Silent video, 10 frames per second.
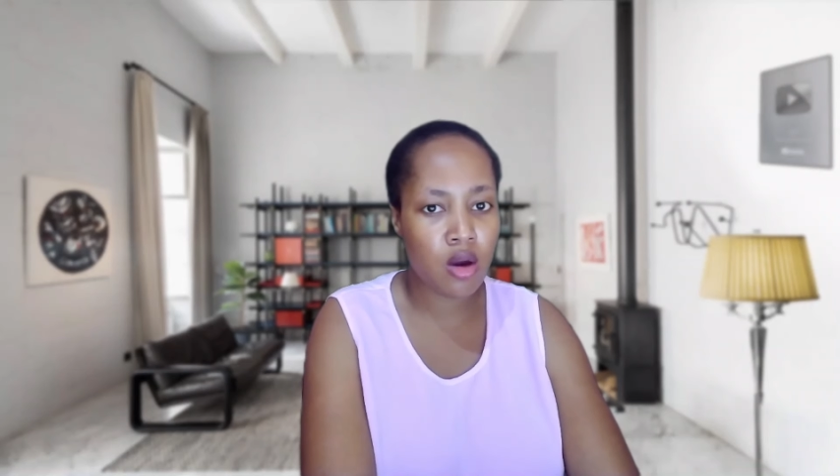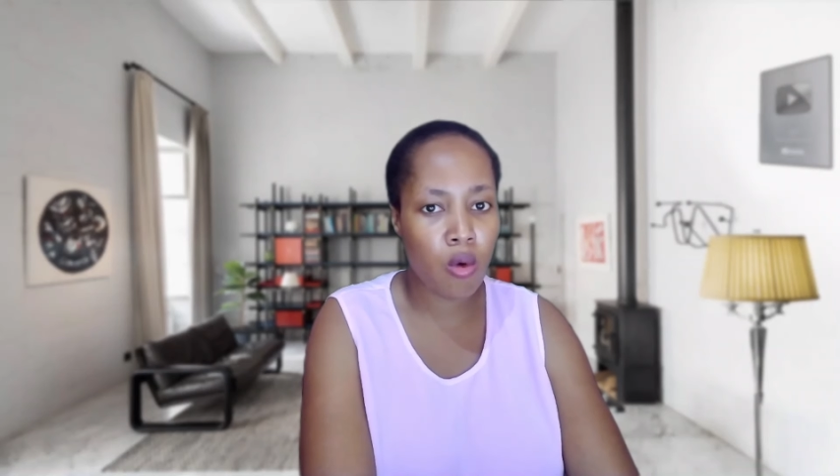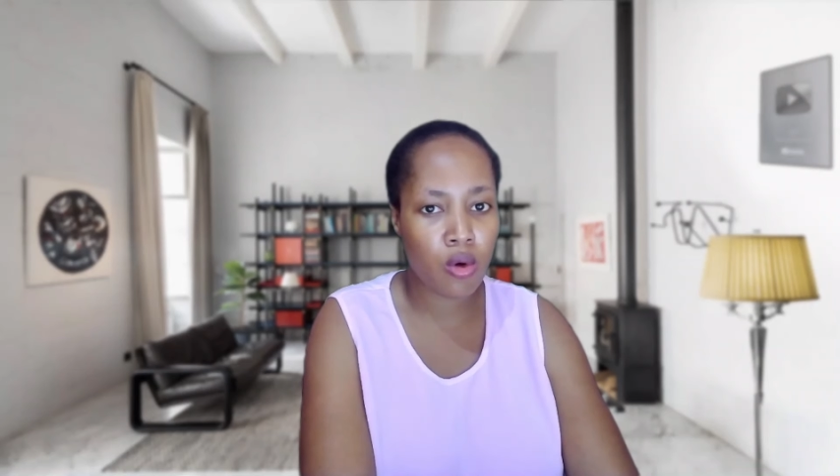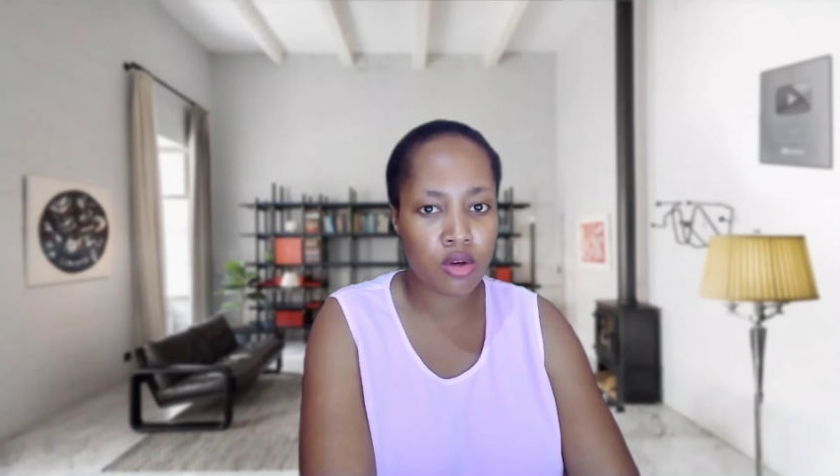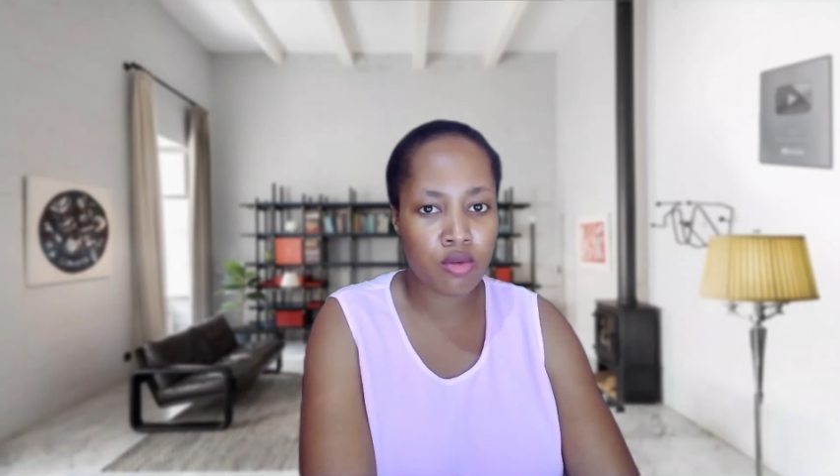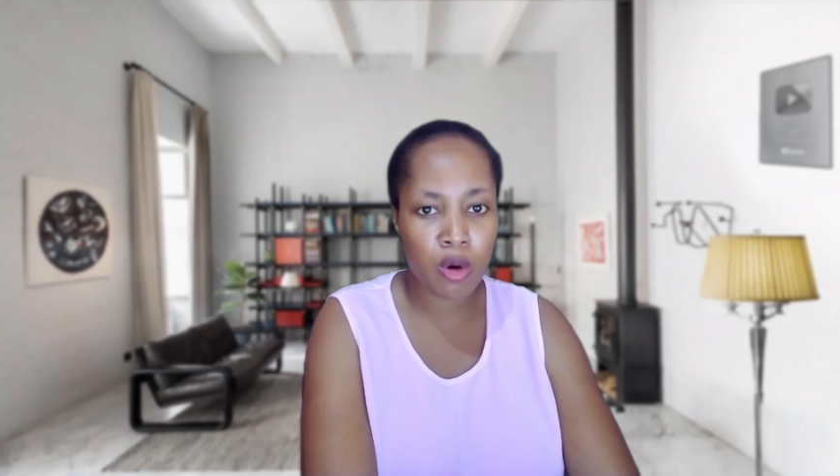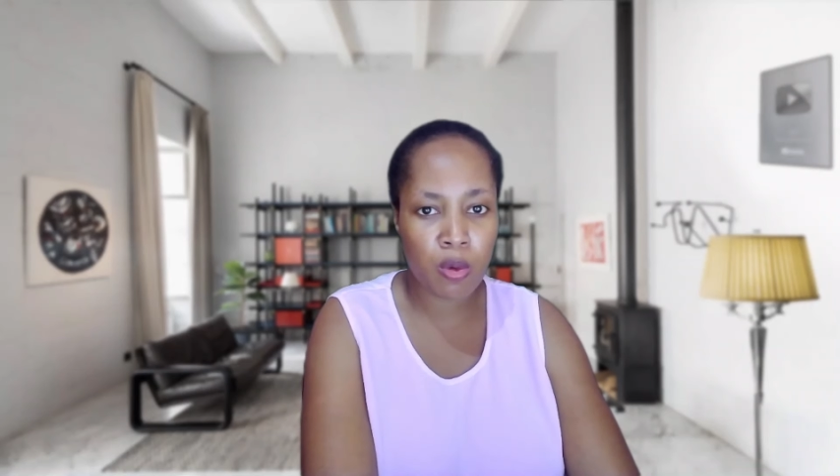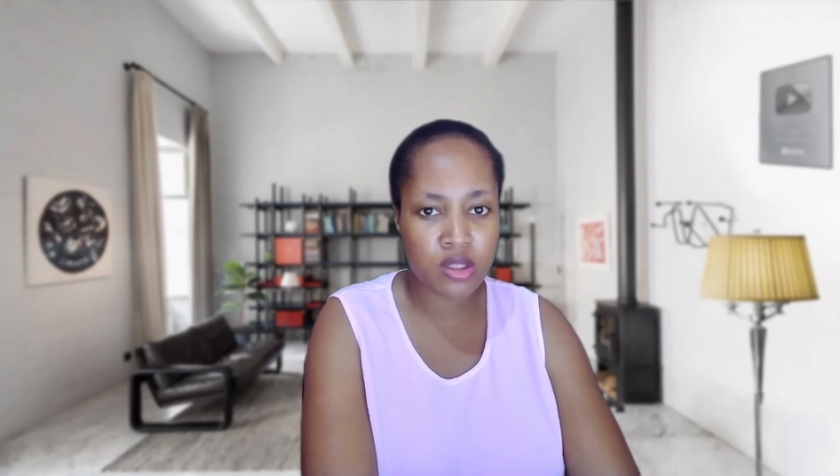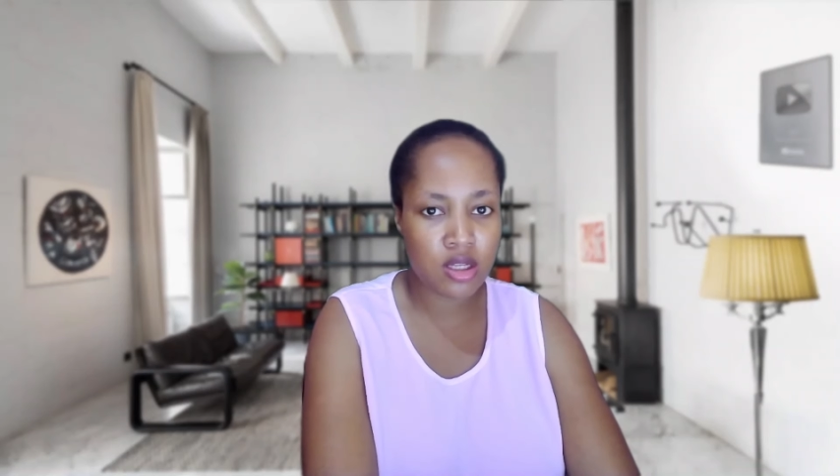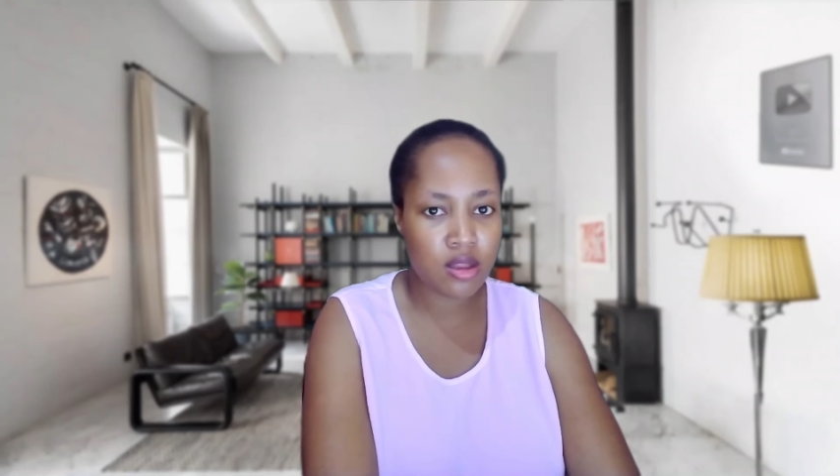Gordhan
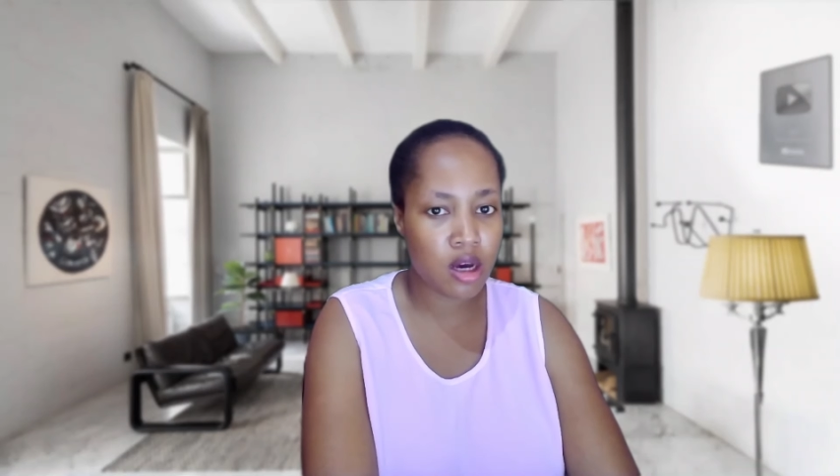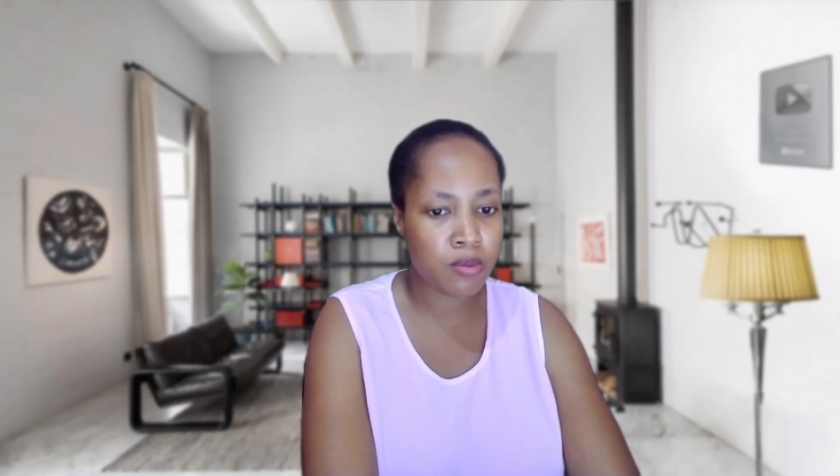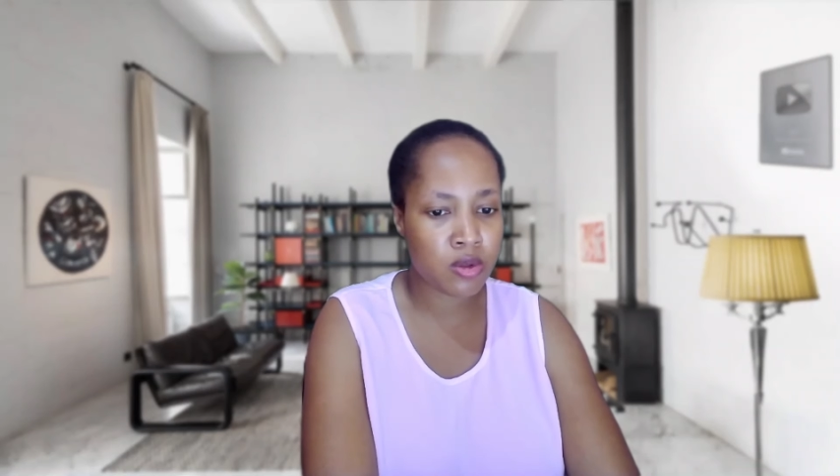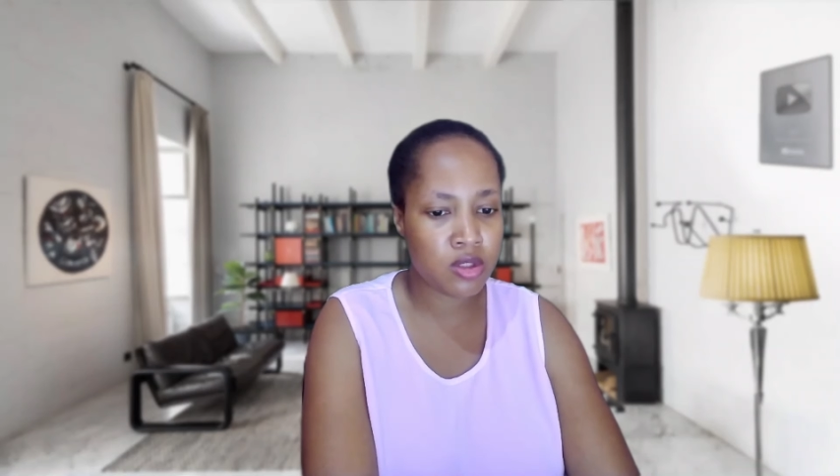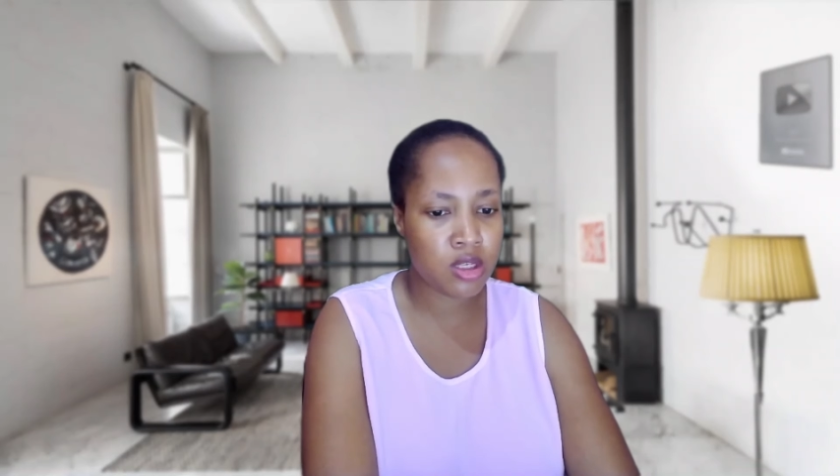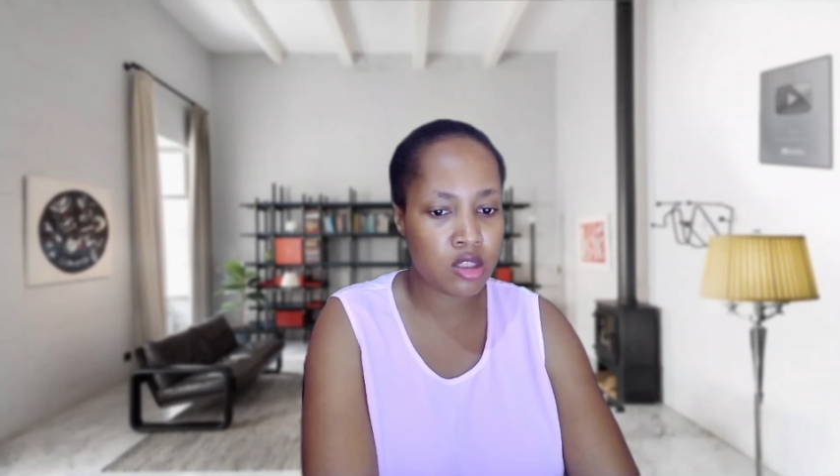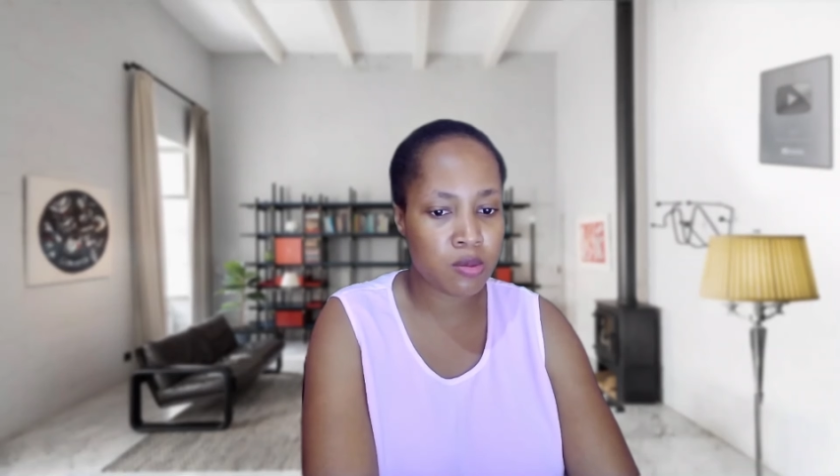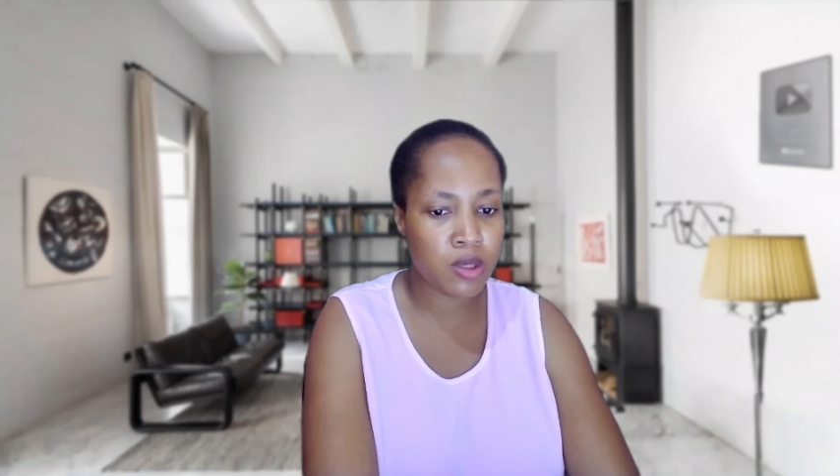requested that proceedings